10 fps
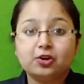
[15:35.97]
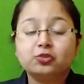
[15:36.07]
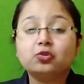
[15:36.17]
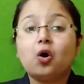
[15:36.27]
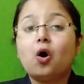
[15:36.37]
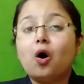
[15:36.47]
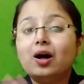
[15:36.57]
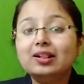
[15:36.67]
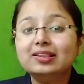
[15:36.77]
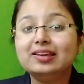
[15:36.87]
So
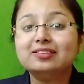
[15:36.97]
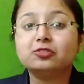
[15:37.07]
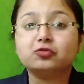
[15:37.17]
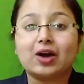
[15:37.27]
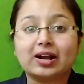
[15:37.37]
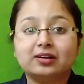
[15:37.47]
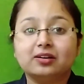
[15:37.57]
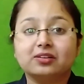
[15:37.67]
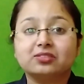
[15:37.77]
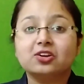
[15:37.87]
all these
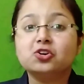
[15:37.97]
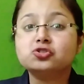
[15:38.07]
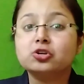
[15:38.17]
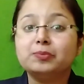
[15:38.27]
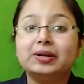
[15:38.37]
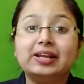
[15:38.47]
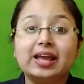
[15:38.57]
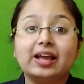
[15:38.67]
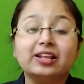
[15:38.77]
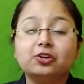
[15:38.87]
factors should be
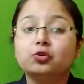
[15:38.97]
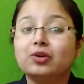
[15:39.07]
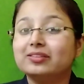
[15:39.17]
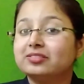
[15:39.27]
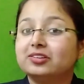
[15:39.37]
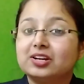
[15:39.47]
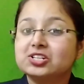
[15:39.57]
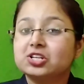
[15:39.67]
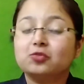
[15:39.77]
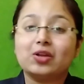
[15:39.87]
taken into
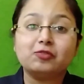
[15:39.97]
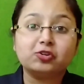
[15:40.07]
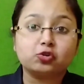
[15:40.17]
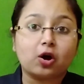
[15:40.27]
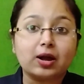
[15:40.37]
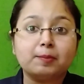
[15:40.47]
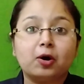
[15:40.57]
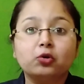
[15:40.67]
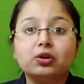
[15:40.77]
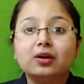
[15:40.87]
consideration when we talk
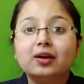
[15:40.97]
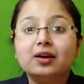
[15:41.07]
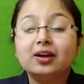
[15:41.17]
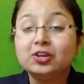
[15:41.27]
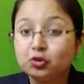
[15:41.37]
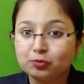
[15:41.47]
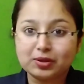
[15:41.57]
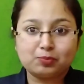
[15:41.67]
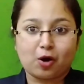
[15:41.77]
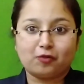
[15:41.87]
about
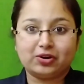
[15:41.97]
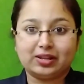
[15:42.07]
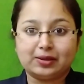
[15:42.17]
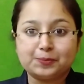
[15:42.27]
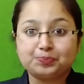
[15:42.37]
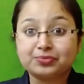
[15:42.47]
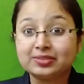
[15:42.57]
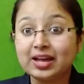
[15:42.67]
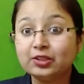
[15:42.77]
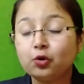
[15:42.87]
human poverty.
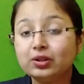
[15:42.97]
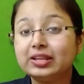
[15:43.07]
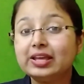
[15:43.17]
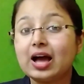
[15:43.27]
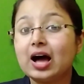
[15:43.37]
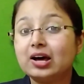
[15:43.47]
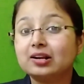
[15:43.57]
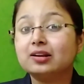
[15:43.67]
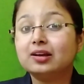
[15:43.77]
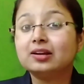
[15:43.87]
Then only
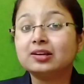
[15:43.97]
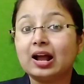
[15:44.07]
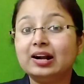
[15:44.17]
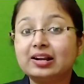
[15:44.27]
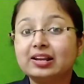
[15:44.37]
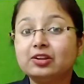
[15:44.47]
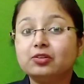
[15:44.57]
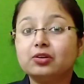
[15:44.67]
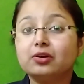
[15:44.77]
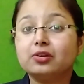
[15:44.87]
our
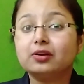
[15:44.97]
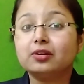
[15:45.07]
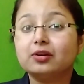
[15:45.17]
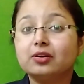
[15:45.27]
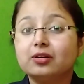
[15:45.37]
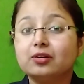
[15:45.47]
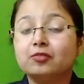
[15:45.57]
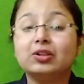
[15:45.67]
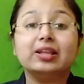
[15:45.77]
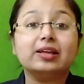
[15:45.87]
country
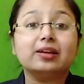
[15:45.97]
will,